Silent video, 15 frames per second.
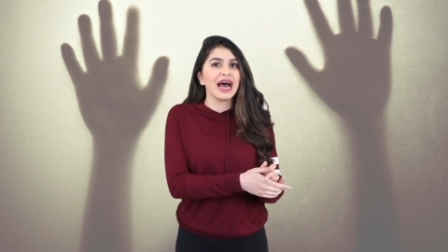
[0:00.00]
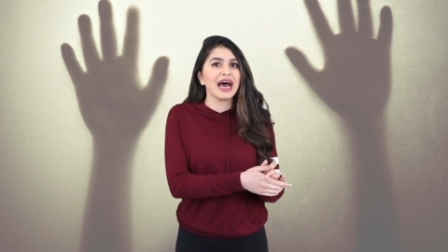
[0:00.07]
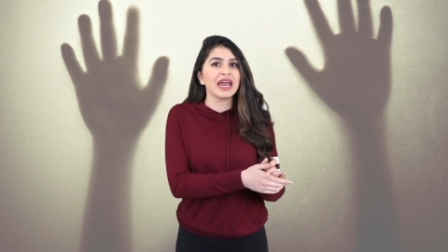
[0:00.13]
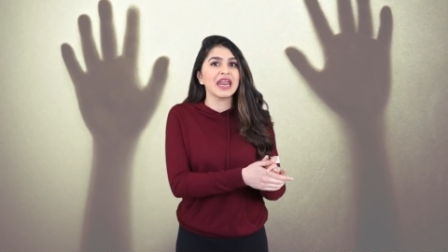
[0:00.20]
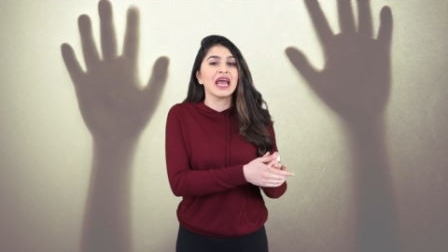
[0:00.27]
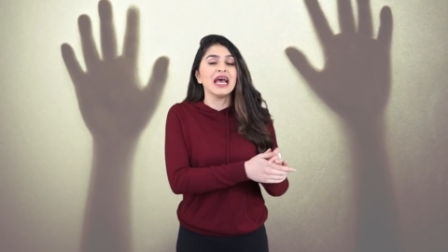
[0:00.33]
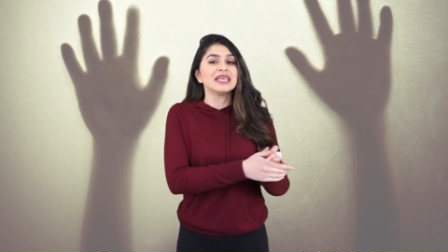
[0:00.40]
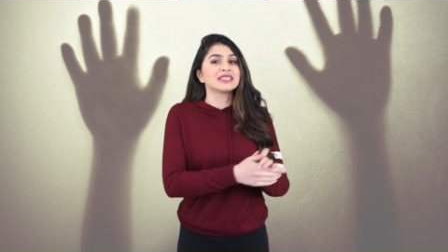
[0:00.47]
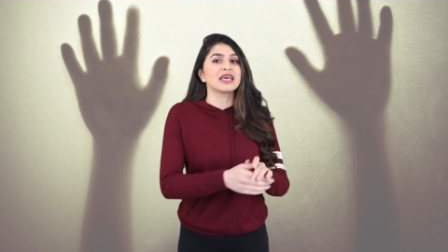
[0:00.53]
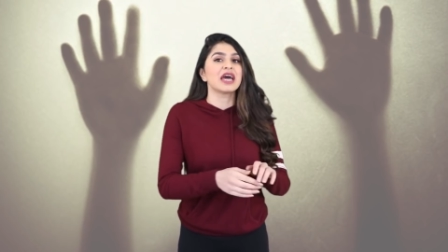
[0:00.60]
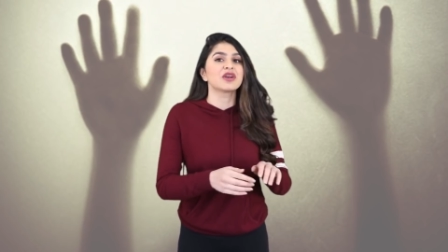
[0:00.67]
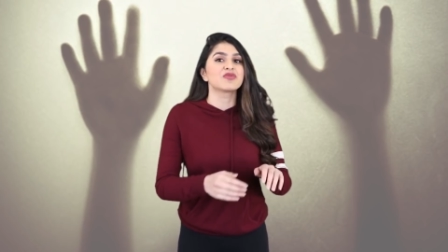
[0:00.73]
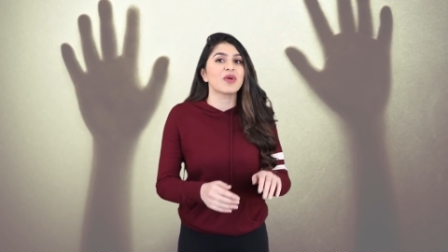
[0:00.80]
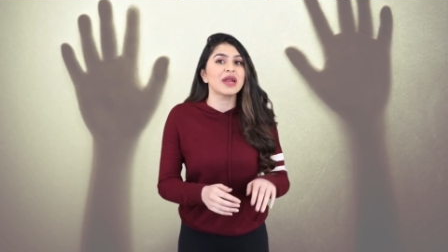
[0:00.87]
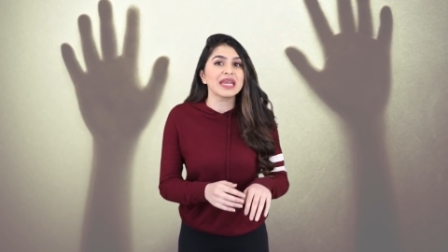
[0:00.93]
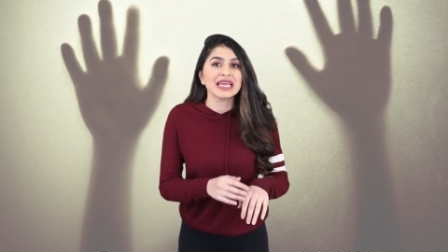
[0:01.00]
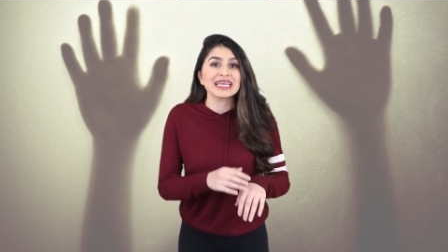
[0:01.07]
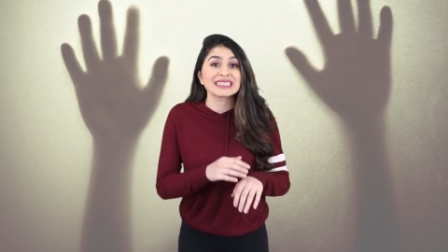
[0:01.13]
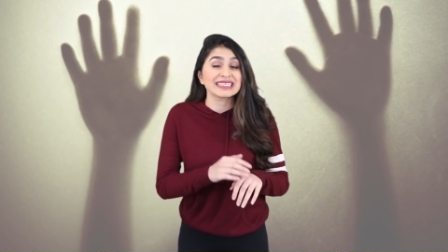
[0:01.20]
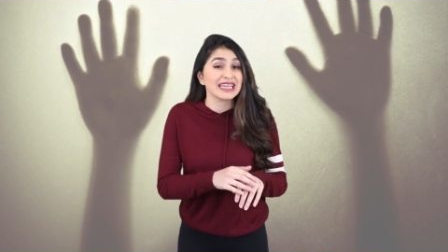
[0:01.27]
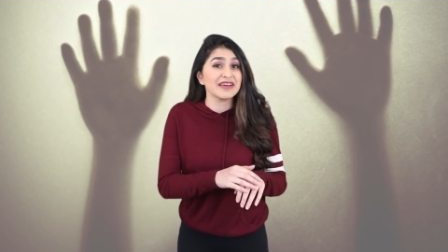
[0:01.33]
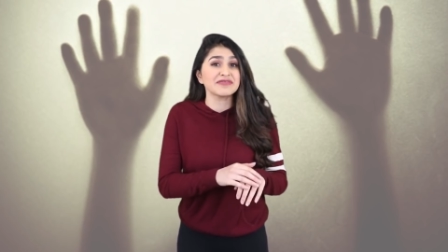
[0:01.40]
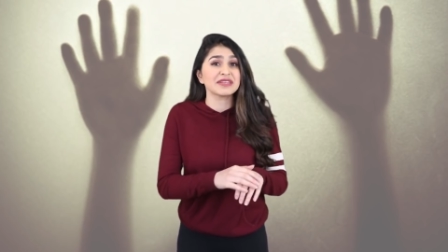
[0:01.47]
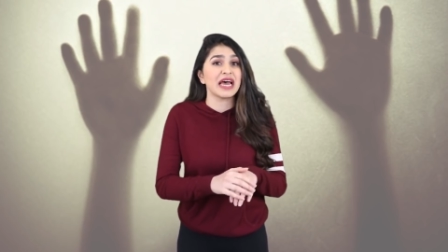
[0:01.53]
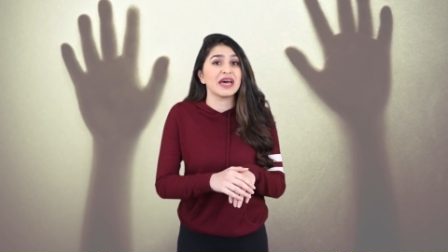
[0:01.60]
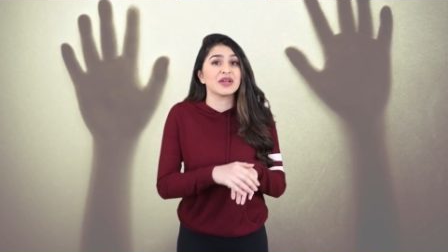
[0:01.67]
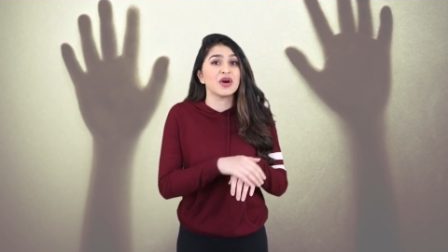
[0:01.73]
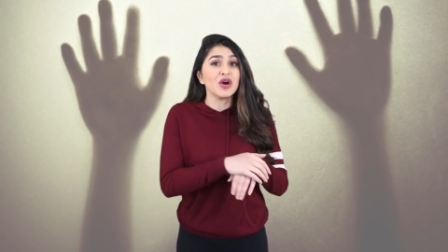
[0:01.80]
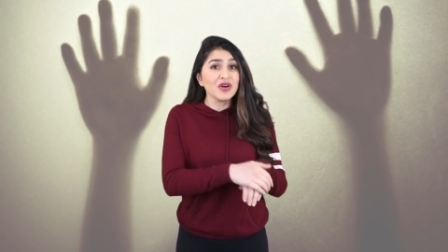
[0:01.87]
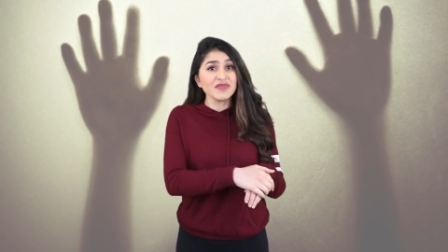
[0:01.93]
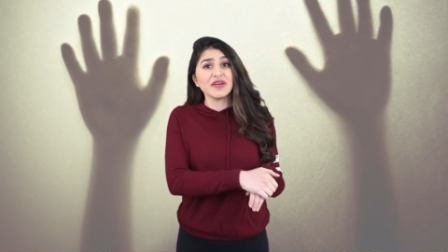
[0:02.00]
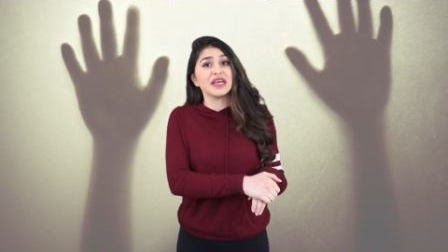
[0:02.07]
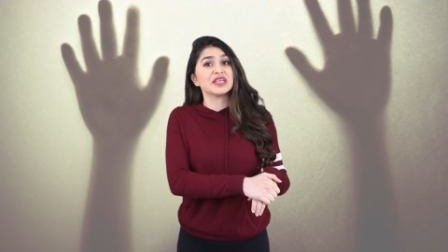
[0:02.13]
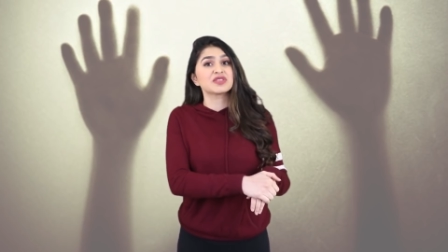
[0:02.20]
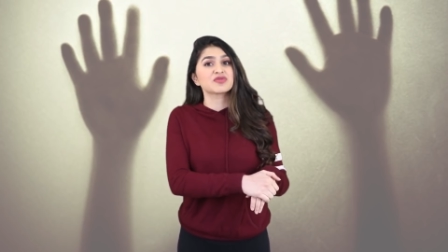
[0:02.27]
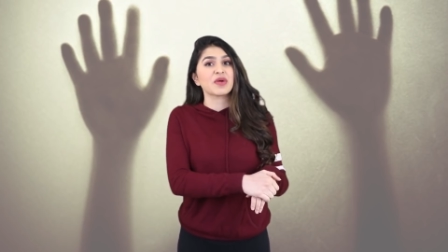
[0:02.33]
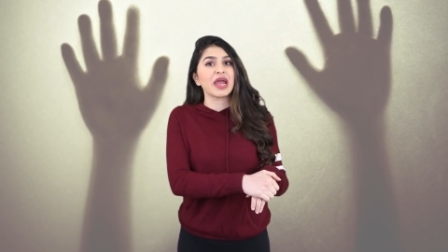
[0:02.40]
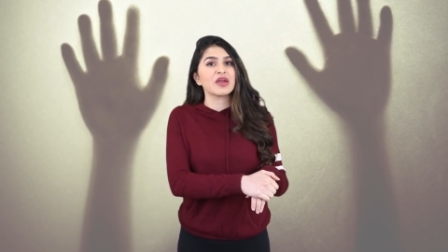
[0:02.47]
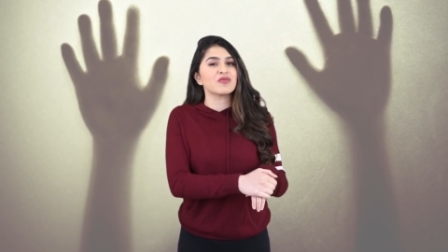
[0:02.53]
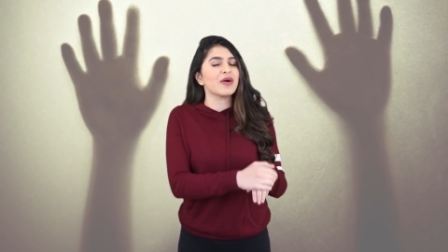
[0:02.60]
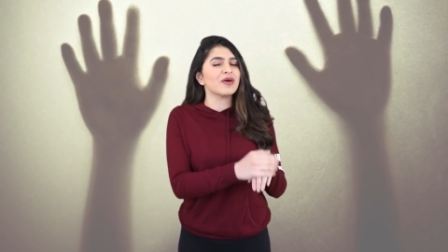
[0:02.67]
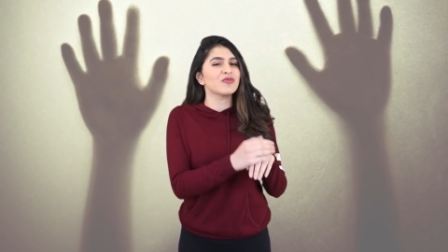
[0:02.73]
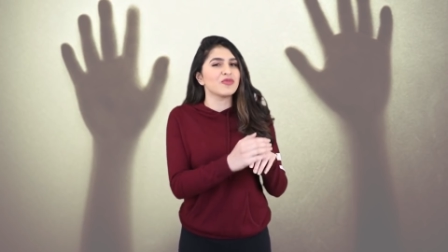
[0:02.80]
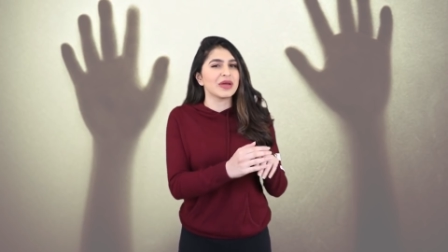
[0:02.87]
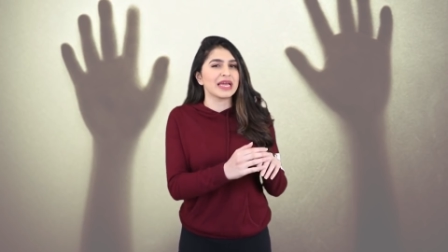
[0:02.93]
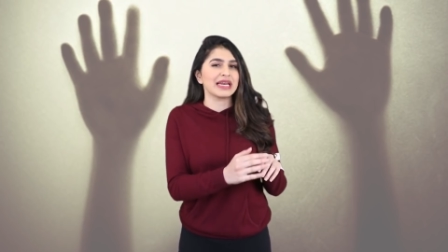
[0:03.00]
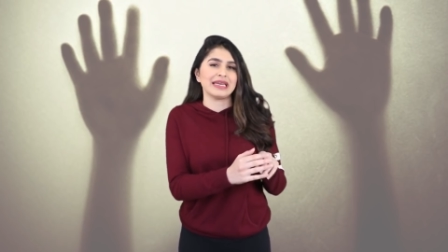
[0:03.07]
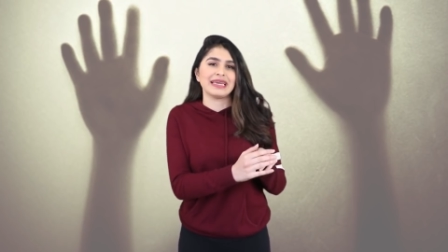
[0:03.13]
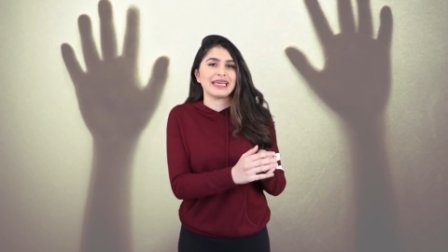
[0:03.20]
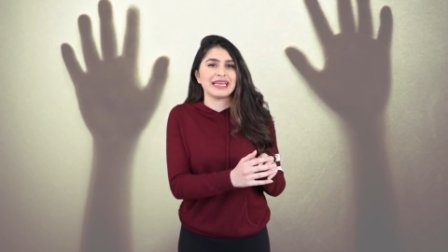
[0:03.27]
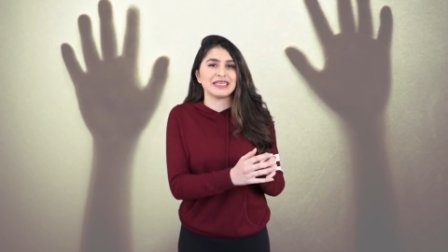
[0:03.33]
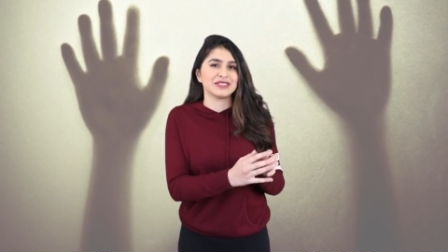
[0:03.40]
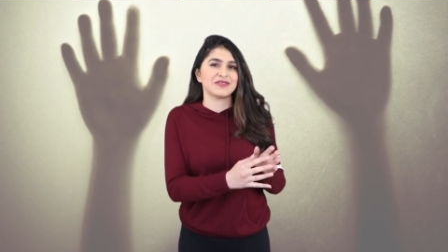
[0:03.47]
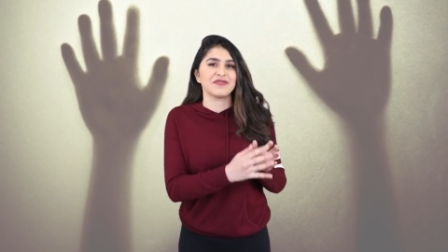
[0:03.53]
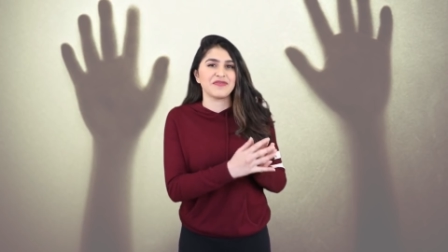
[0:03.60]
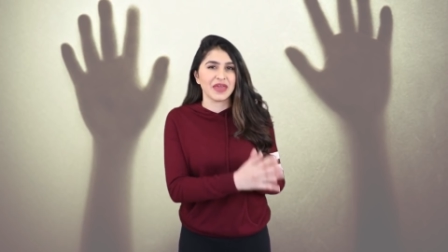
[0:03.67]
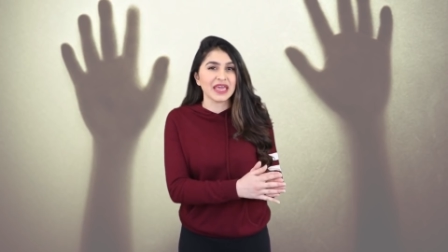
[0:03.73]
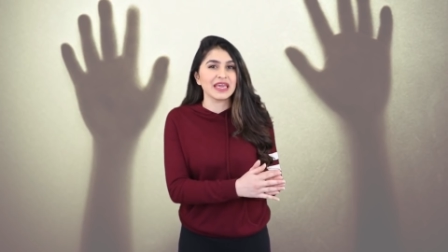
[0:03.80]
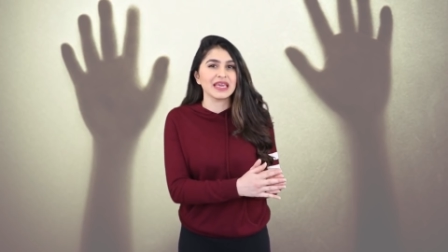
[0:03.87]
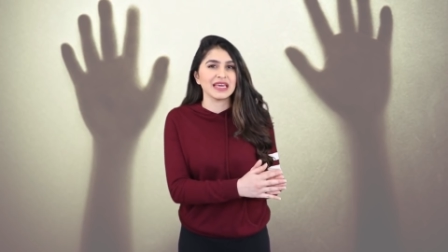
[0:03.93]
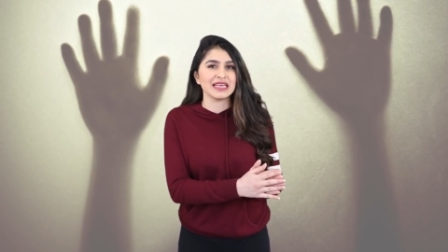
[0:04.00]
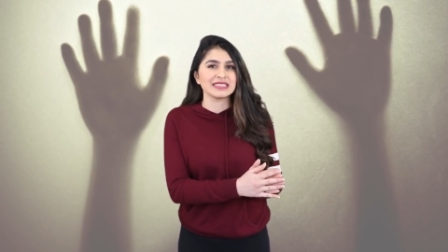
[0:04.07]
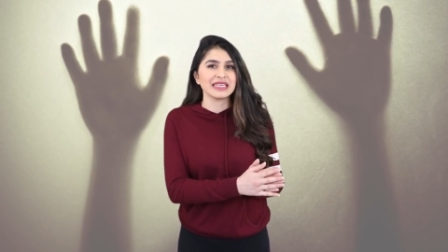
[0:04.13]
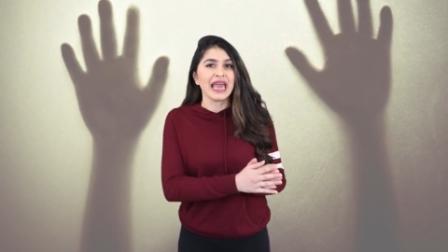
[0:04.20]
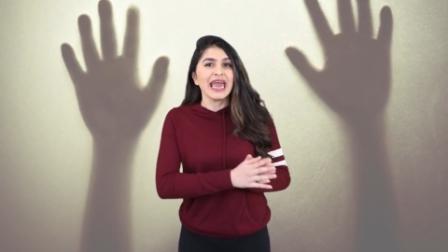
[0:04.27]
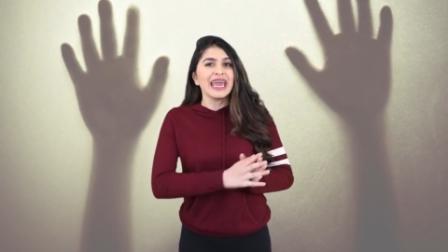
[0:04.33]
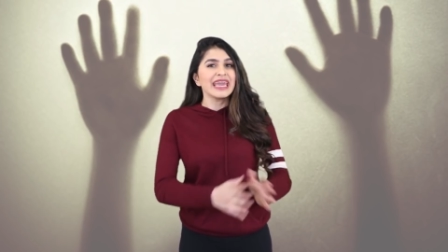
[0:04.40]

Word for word: hand, started running his left hand over his right while wiggling his fingers.